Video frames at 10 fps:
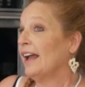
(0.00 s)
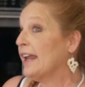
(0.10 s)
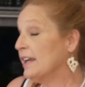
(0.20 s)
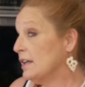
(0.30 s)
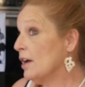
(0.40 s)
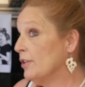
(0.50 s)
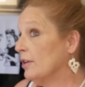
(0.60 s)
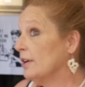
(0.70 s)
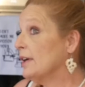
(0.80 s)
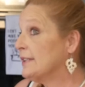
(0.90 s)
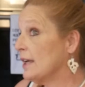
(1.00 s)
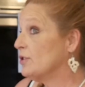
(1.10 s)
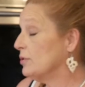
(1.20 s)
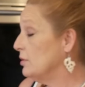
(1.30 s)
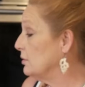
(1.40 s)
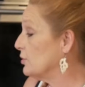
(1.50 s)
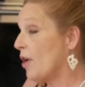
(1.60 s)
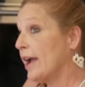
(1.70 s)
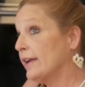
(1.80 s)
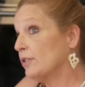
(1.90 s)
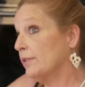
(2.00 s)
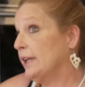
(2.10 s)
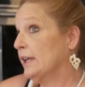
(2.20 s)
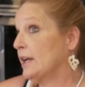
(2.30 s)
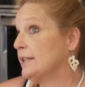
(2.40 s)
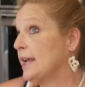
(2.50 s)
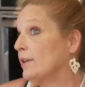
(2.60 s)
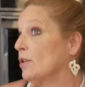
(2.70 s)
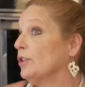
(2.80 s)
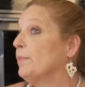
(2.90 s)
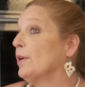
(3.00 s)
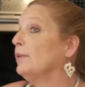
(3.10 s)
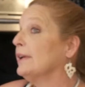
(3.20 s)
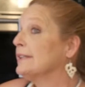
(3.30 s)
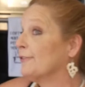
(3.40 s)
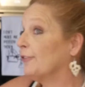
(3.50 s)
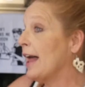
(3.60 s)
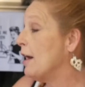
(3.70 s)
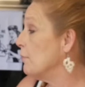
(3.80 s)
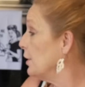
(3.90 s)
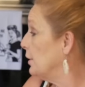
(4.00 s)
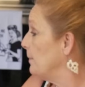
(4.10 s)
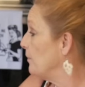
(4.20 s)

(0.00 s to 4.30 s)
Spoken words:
And another essential dry ingredient I take on the boat is flour